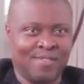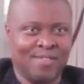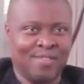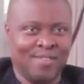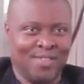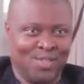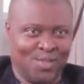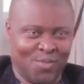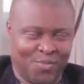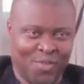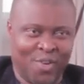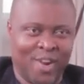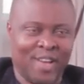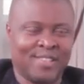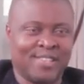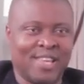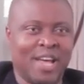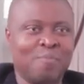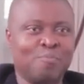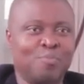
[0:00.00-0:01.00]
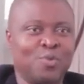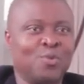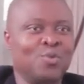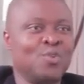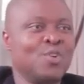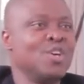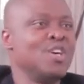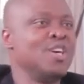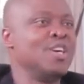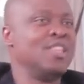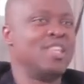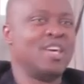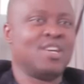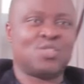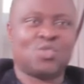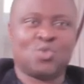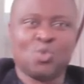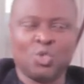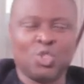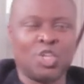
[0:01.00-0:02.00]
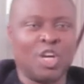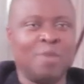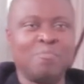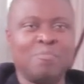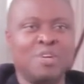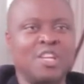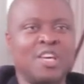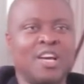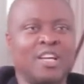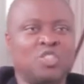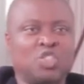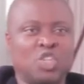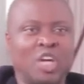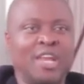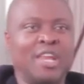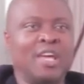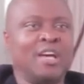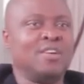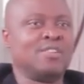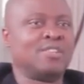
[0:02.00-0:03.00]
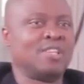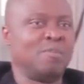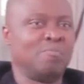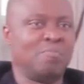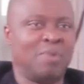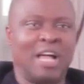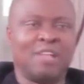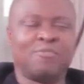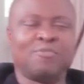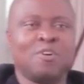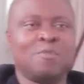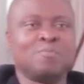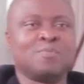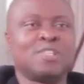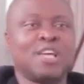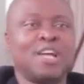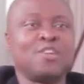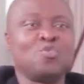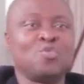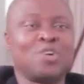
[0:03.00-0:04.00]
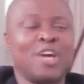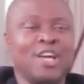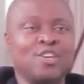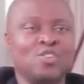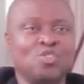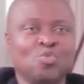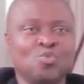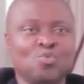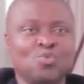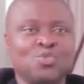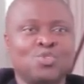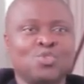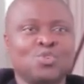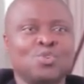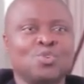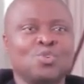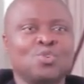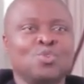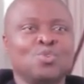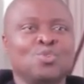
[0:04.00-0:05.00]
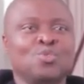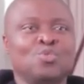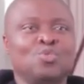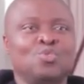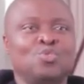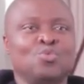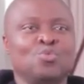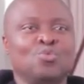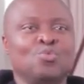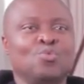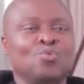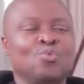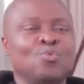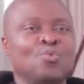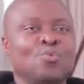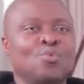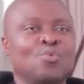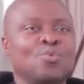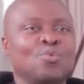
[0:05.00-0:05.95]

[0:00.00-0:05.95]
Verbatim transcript: Create. So for example, there are social media channels and platforms that you can use to